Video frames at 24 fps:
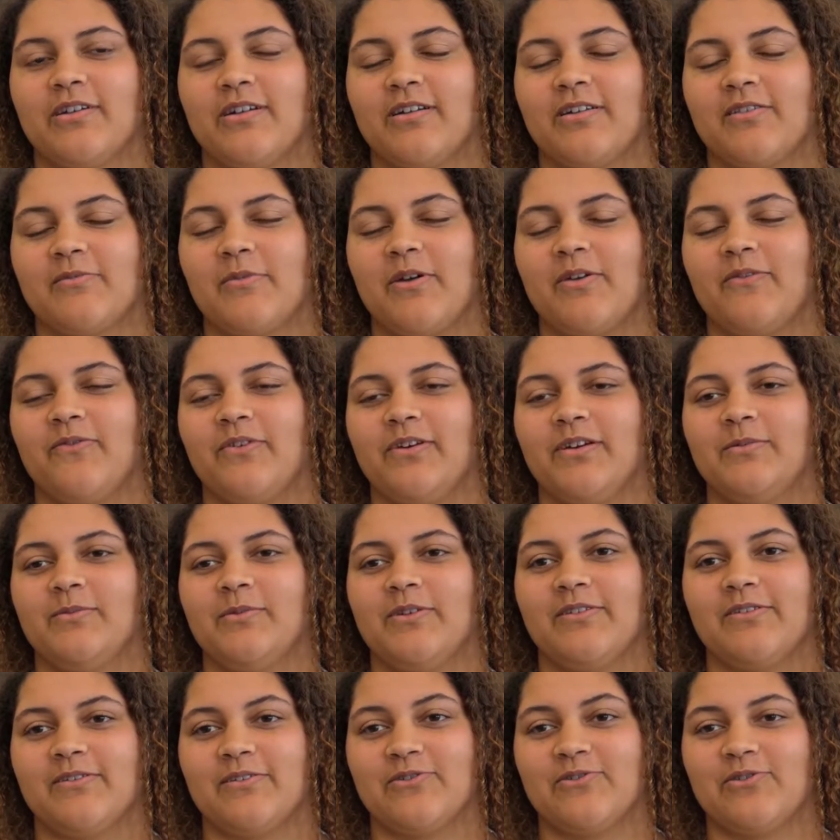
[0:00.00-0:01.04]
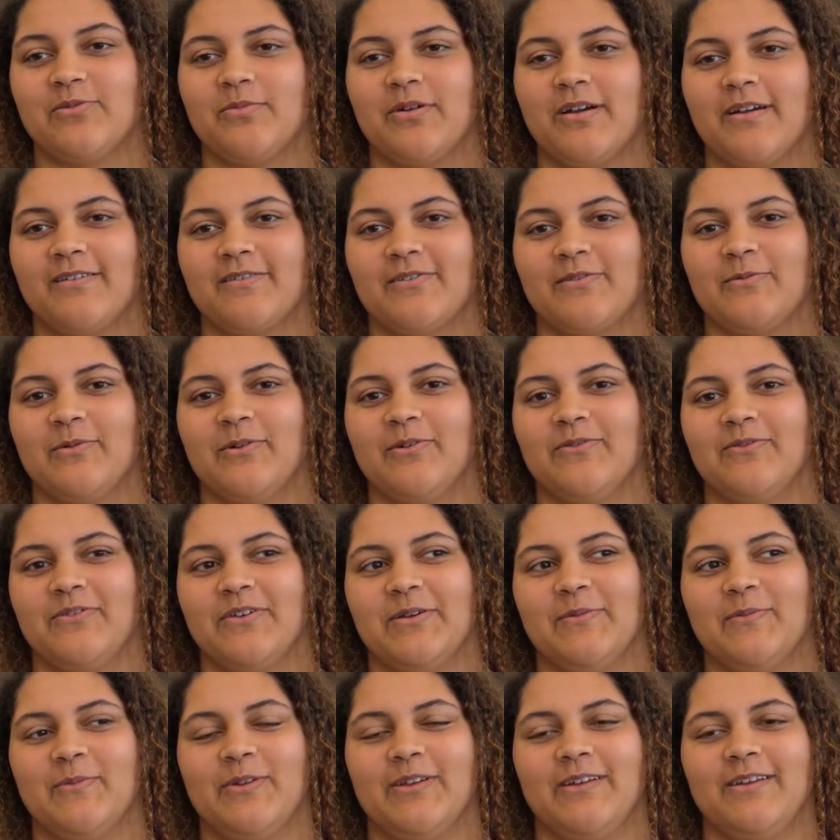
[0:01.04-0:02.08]
because my family is such a basketball
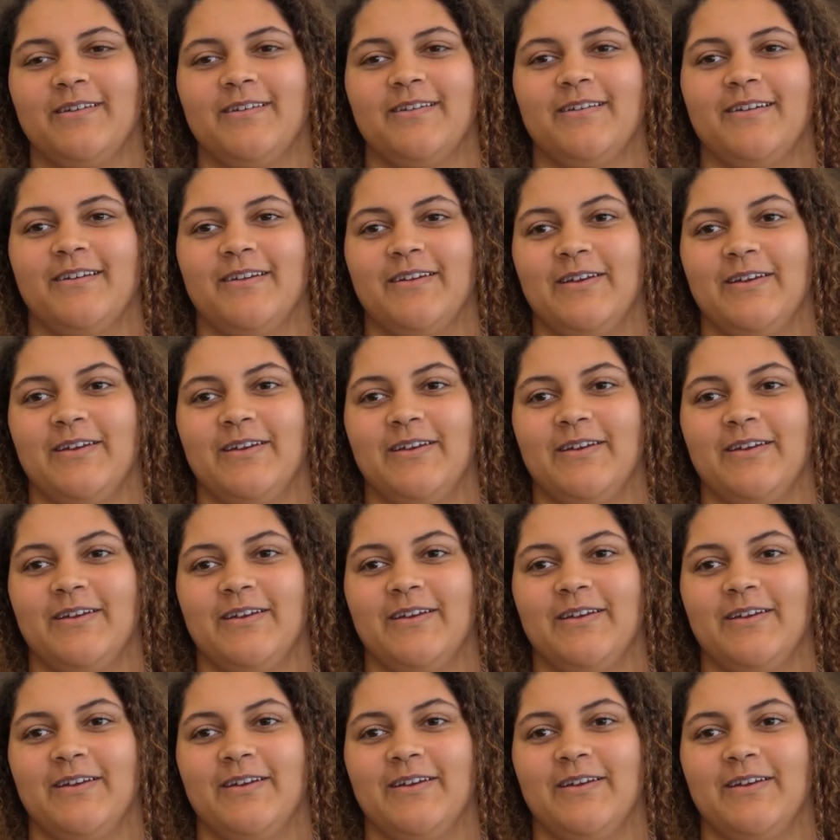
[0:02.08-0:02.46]
family